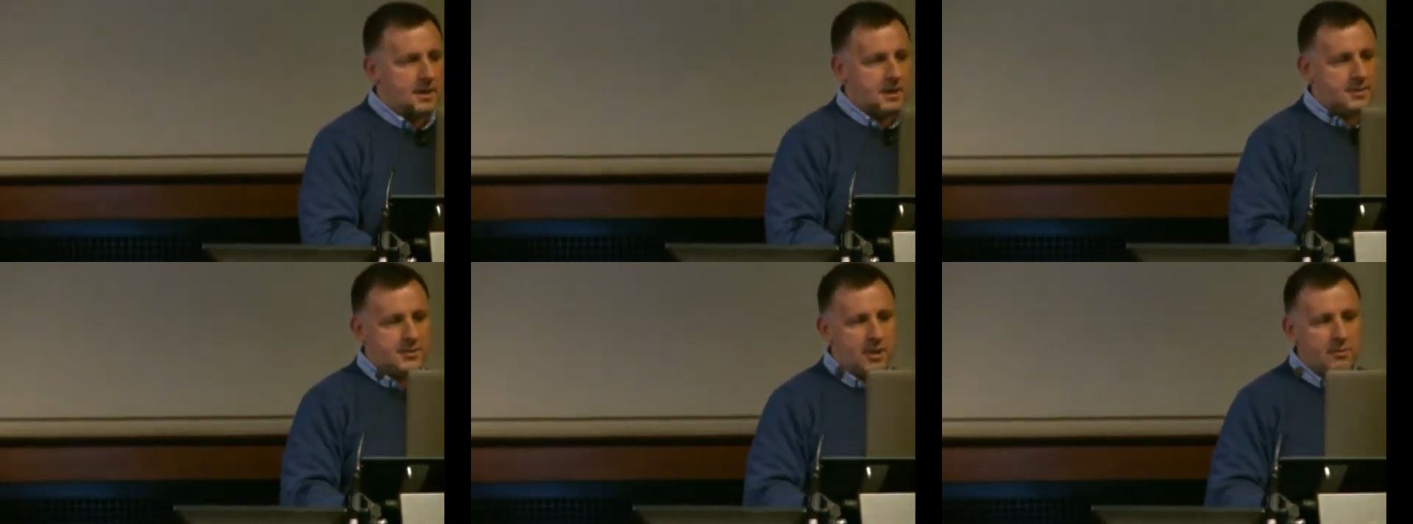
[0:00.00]

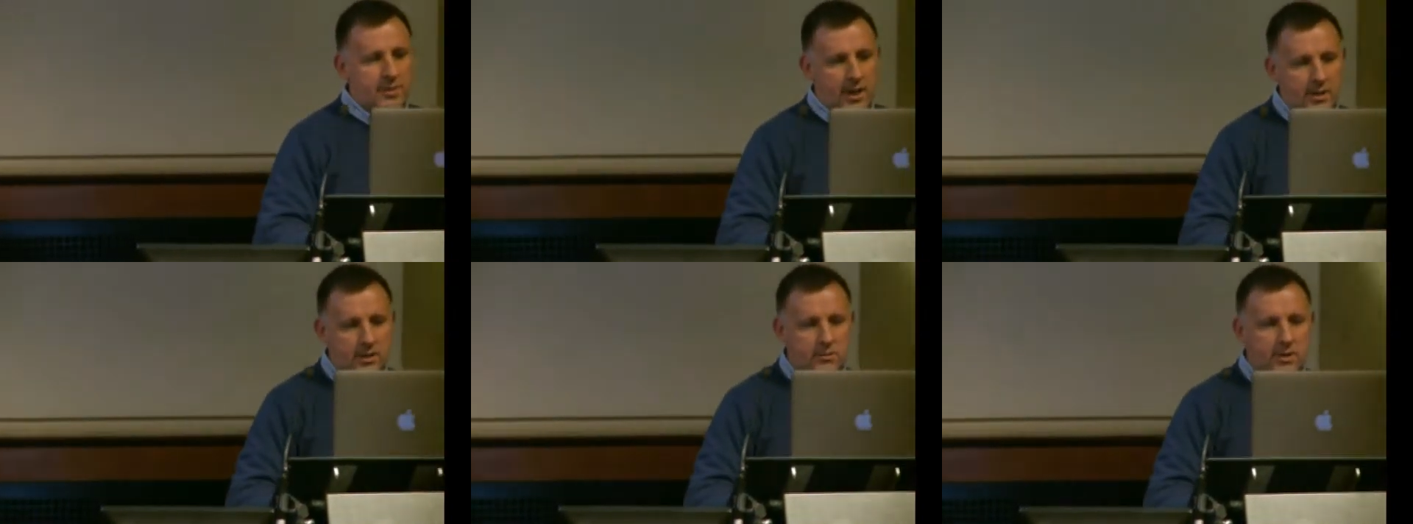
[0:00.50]
so
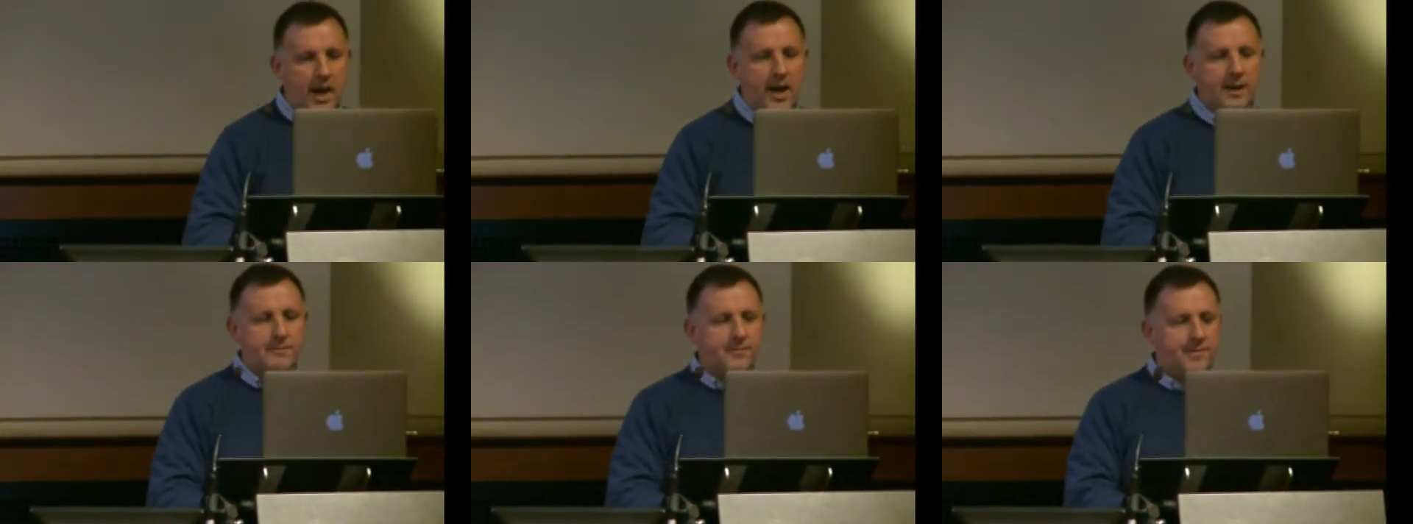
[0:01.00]
that you
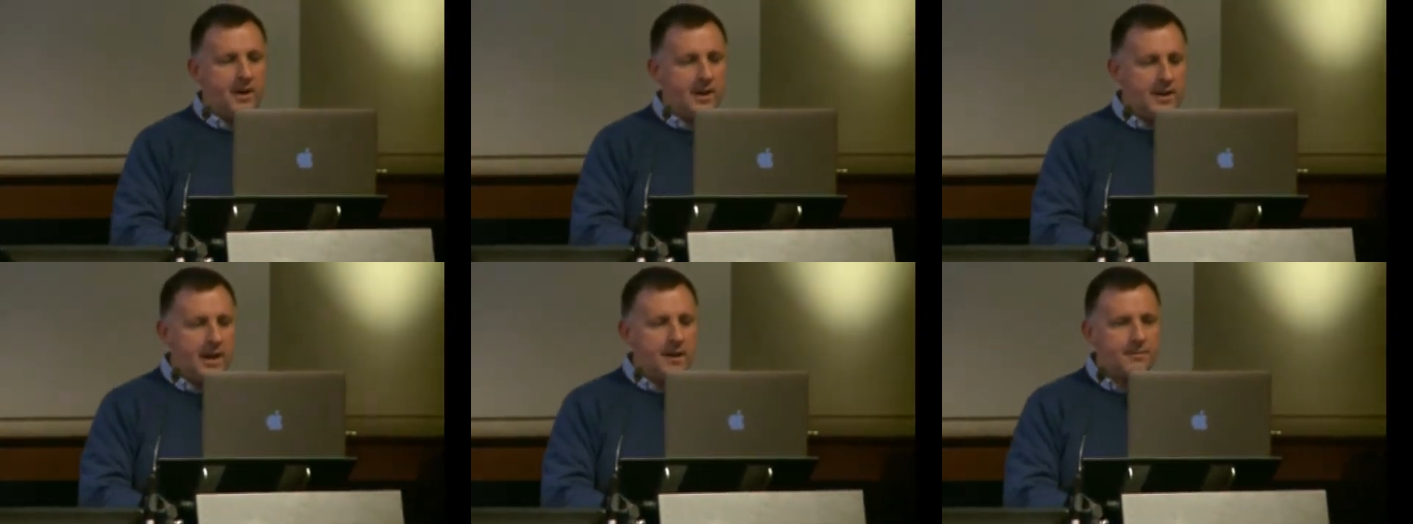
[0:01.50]
can
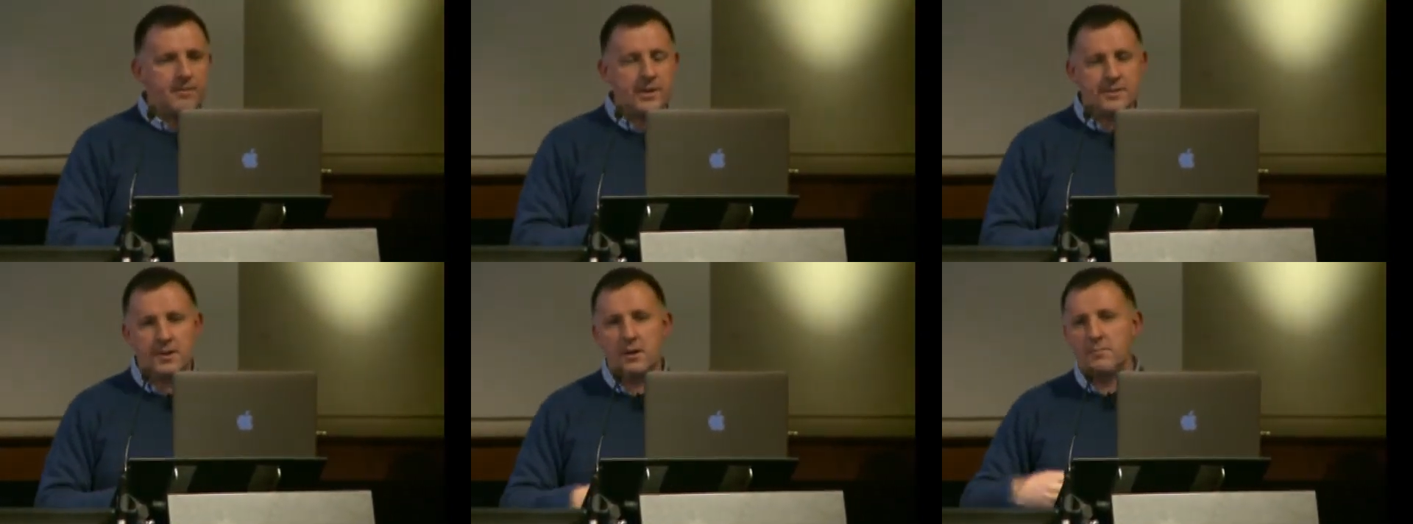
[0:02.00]
find out, for
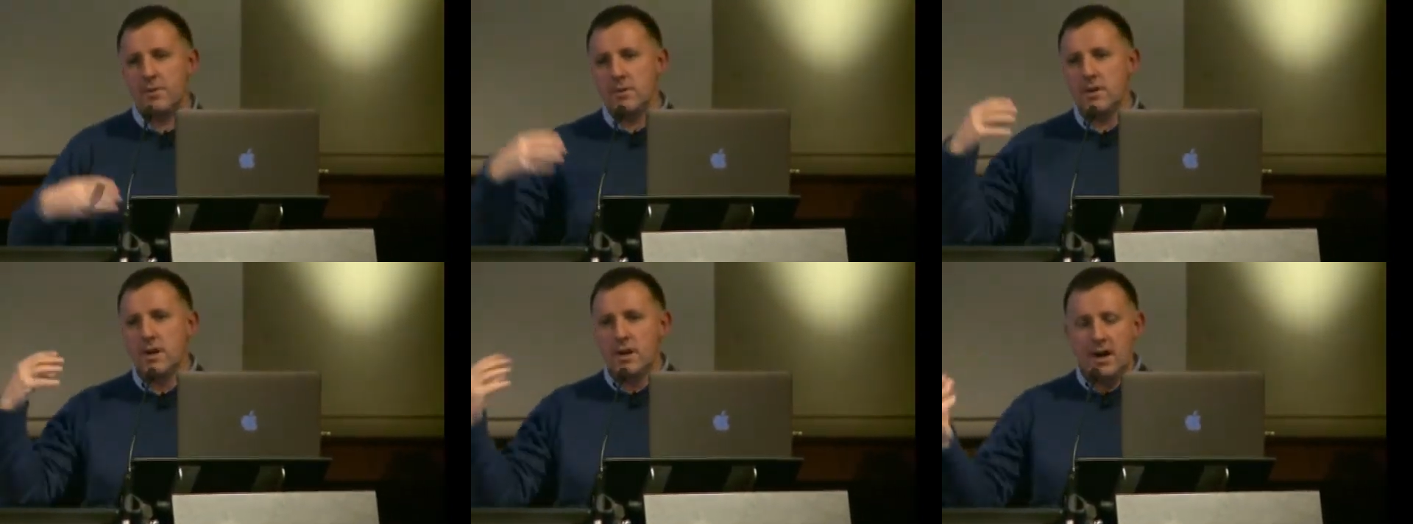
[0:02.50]

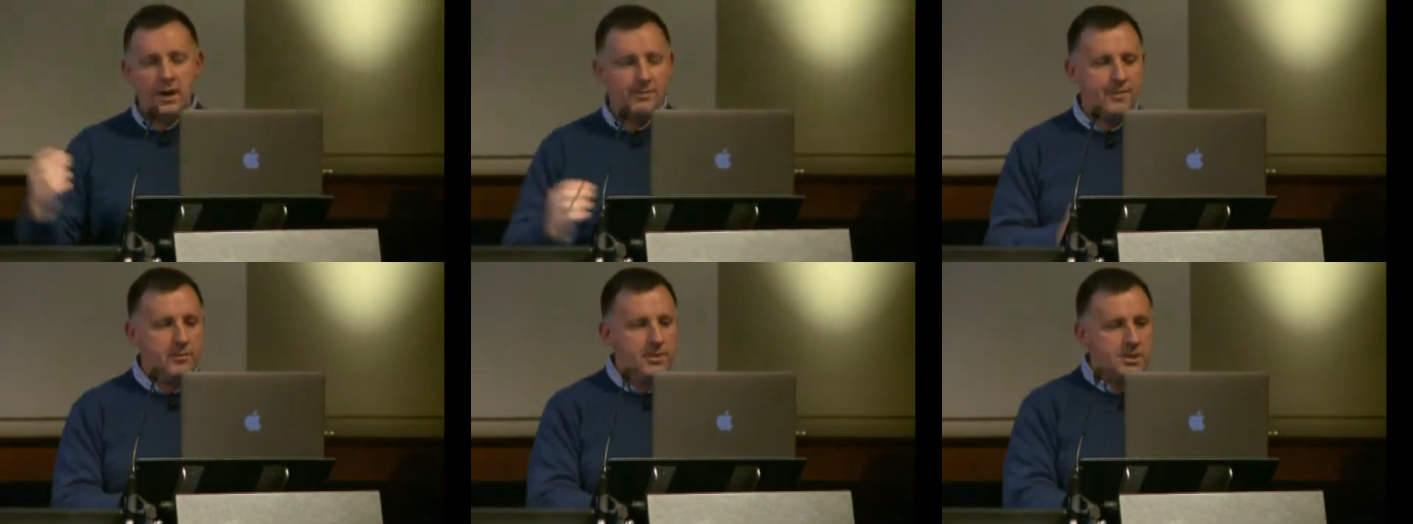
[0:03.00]
example, how
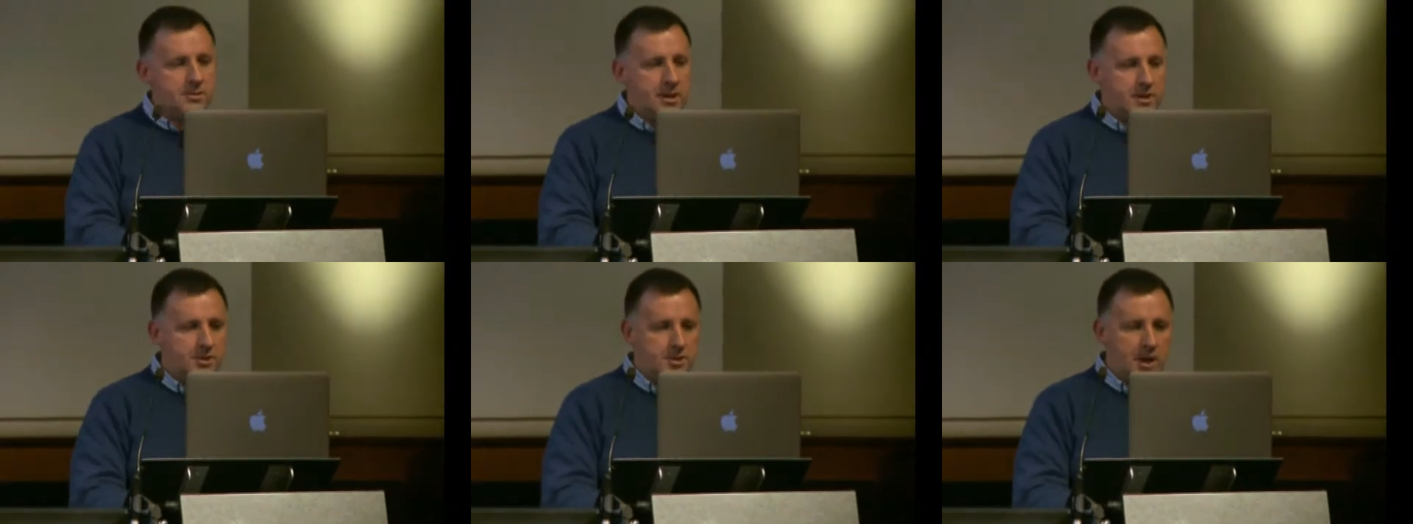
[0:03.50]
forestry
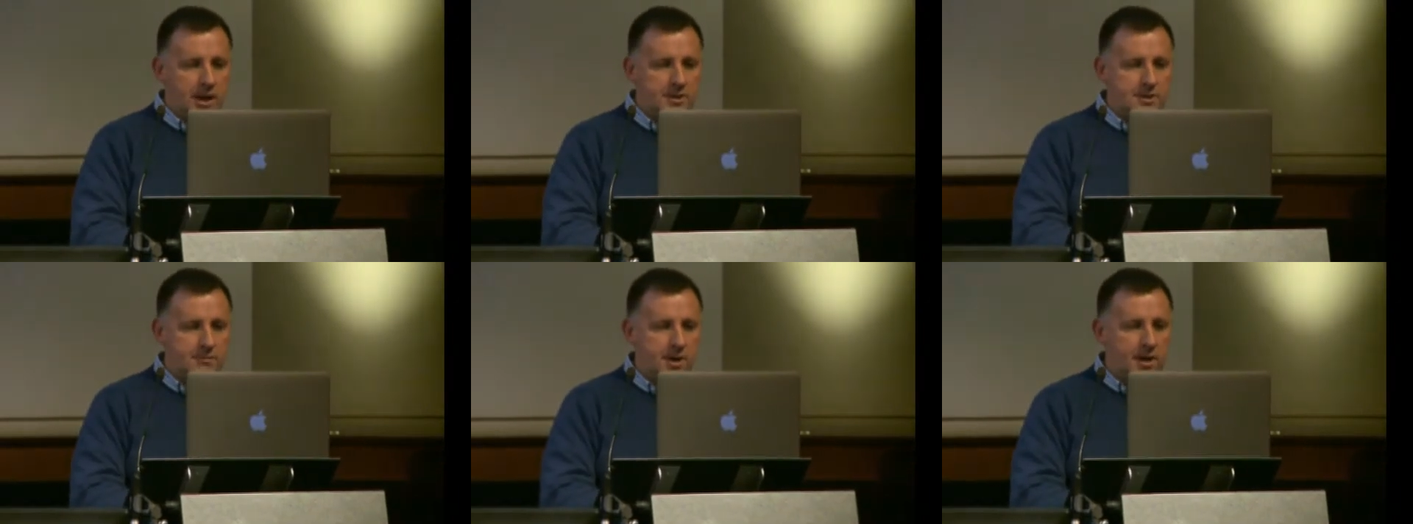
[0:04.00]
has
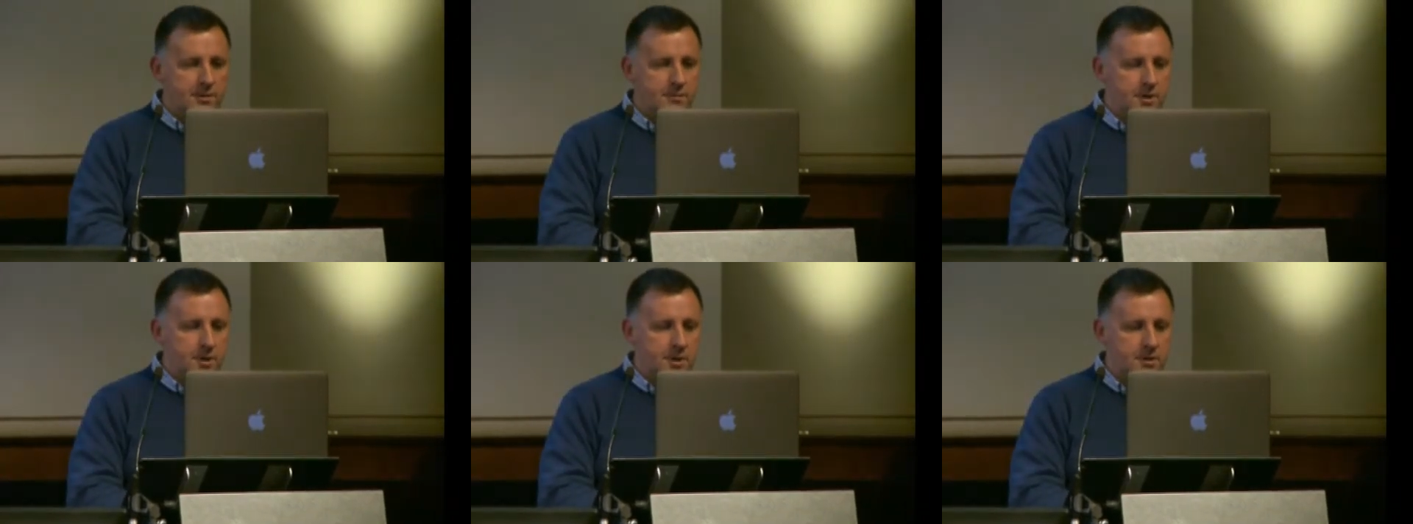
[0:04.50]
changed around the
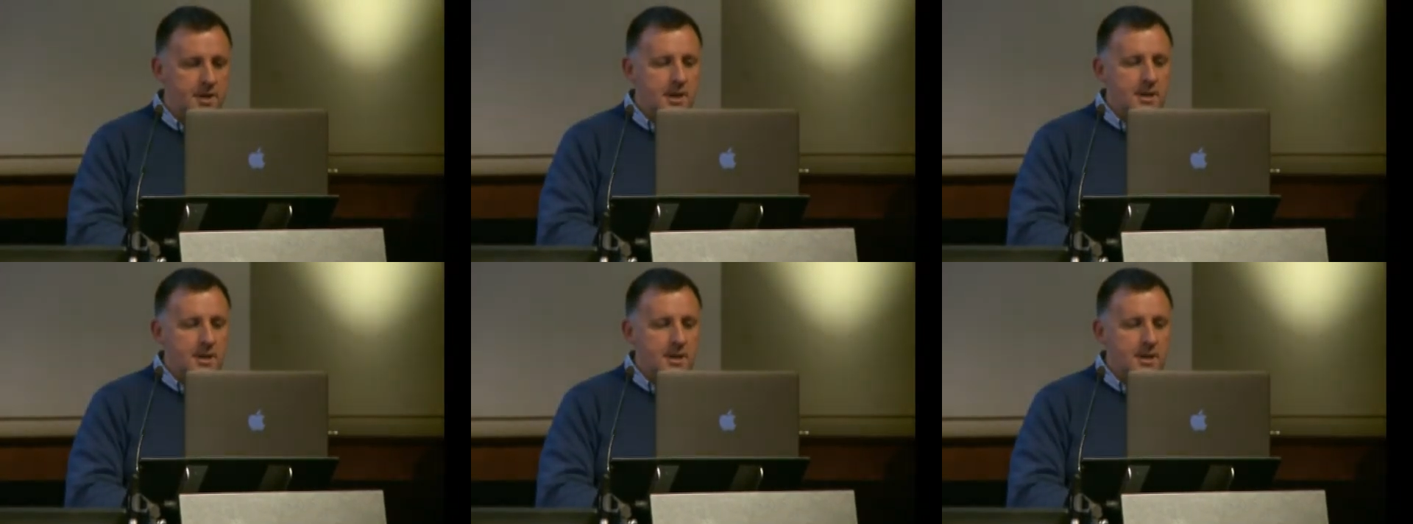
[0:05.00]
world,